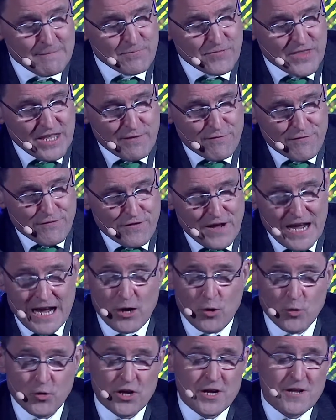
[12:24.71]
They
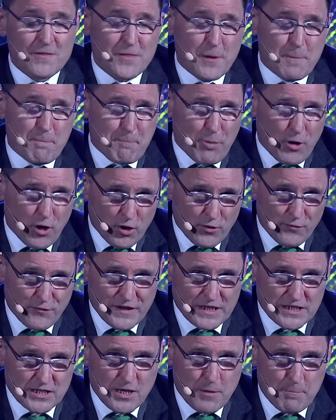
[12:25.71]
found the
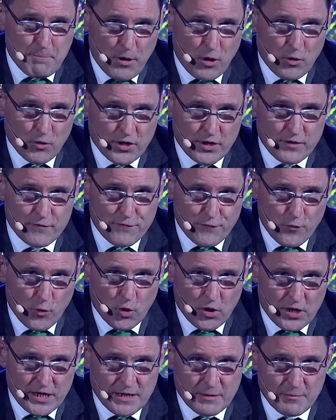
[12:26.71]
perfect opponent
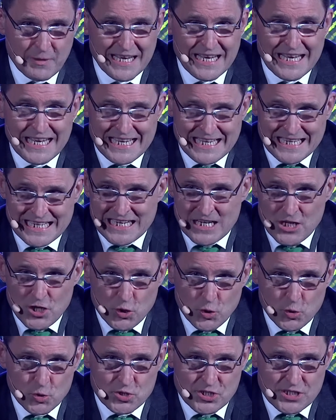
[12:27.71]
for him in
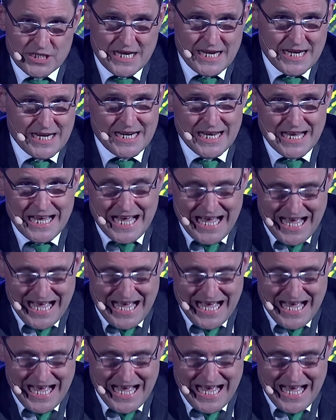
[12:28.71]
Hussein.